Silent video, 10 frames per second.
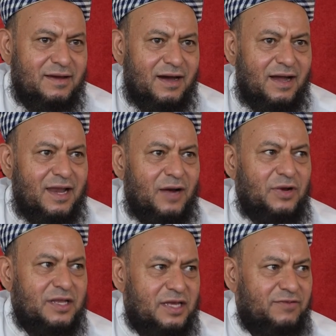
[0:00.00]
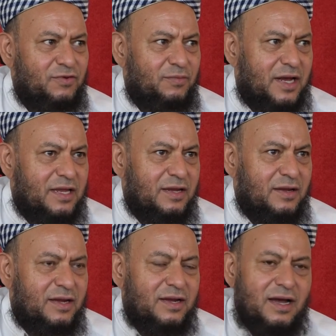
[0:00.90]
Allah will give you
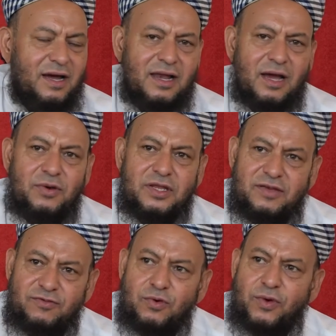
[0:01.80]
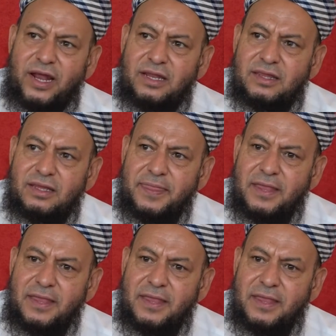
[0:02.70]
money, Allah will give you wealth